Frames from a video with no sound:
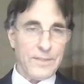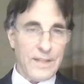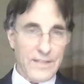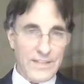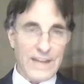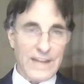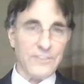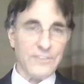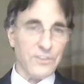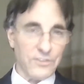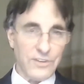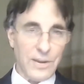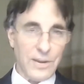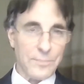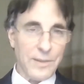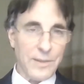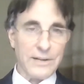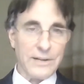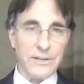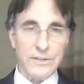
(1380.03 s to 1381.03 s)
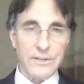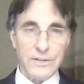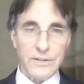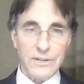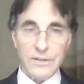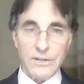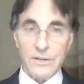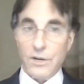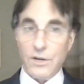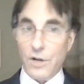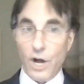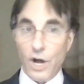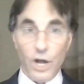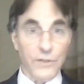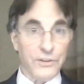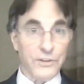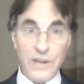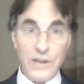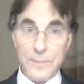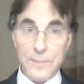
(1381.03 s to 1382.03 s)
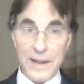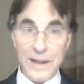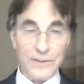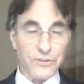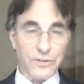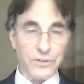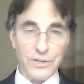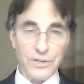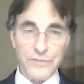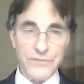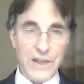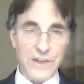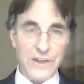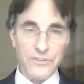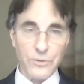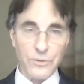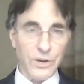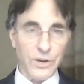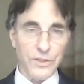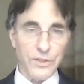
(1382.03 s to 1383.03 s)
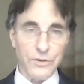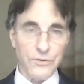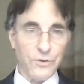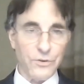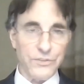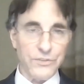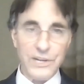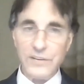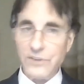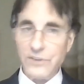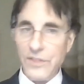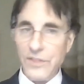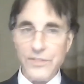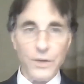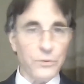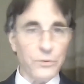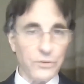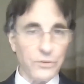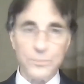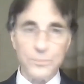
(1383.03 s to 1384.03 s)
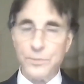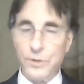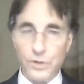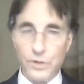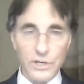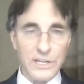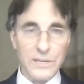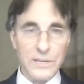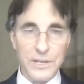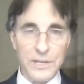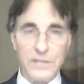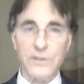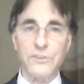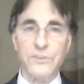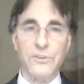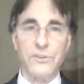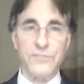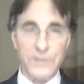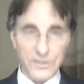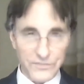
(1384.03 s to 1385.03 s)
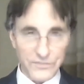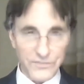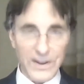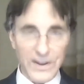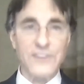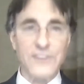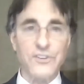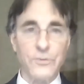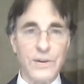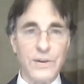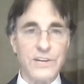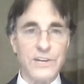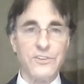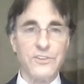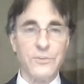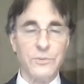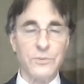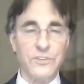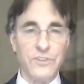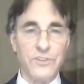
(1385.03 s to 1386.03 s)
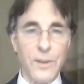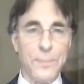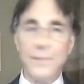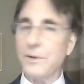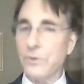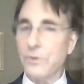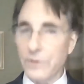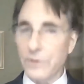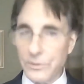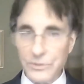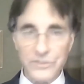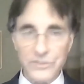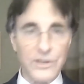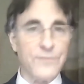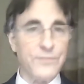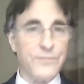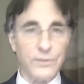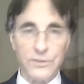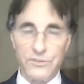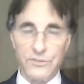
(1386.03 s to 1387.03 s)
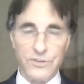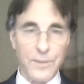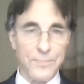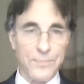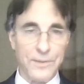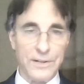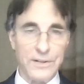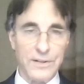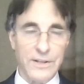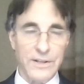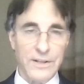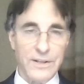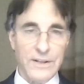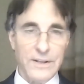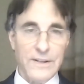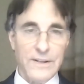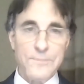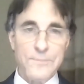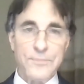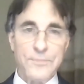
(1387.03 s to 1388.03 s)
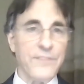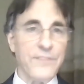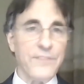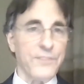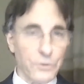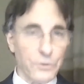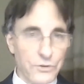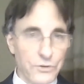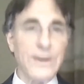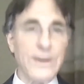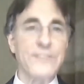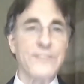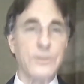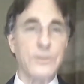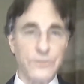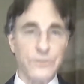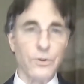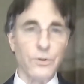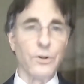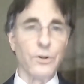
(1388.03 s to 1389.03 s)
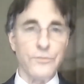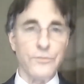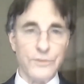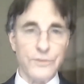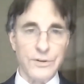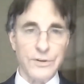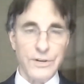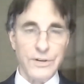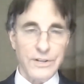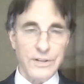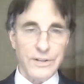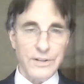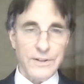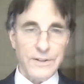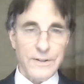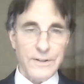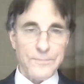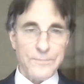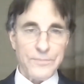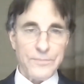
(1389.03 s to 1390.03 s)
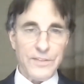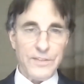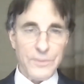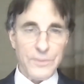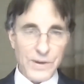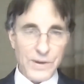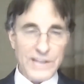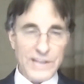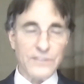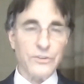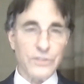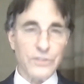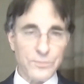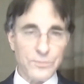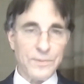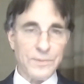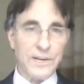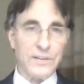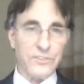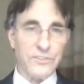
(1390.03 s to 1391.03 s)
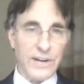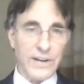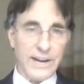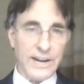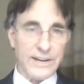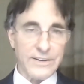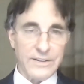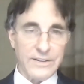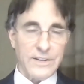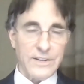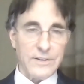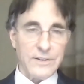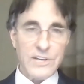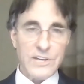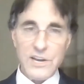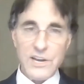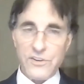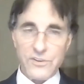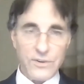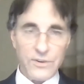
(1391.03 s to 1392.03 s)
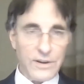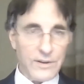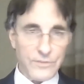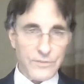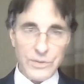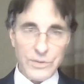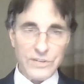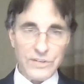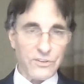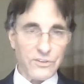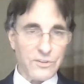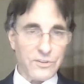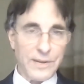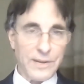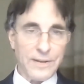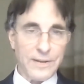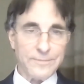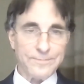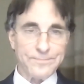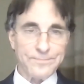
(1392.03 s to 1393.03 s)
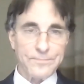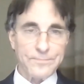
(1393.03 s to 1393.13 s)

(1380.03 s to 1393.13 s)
and that's a setback. All the setbacks you're going to face are one of two things, and those are purely because of an infatuation with something or a resentful to something, and those you have control over. In the breakthrough experience that I teach every week just about,